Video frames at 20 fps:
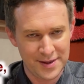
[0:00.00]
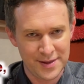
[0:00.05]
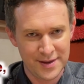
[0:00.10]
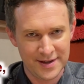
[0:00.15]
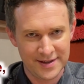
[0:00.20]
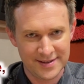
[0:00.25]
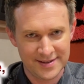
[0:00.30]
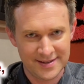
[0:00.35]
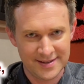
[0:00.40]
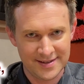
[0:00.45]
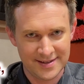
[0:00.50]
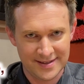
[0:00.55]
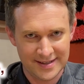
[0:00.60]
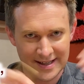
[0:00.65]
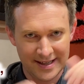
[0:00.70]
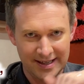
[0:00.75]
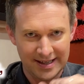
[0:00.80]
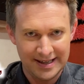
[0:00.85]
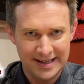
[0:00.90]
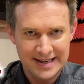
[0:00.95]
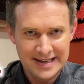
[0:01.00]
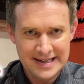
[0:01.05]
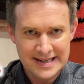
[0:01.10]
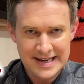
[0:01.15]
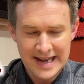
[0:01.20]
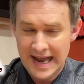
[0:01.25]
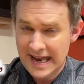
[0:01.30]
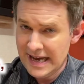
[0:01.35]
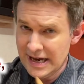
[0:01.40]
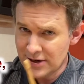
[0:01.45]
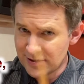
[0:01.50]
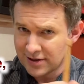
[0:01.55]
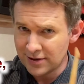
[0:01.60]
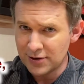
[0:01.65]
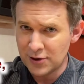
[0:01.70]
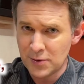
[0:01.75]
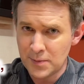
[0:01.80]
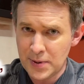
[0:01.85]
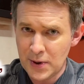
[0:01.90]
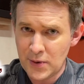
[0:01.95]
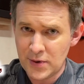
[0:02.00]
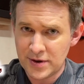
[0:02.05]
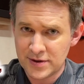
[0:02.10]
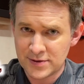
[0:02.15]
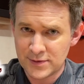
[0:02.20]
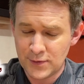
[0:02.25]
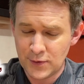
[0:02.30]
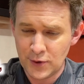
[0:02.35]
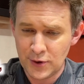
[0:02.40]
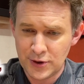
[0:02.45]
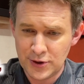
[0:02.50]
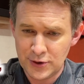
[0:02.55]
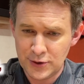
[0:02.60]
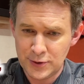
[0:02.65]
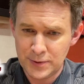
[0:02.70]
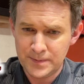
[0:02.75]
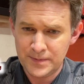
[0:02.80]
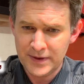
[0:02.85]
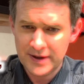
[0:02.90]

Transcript: the city. And here's a little bonus for you.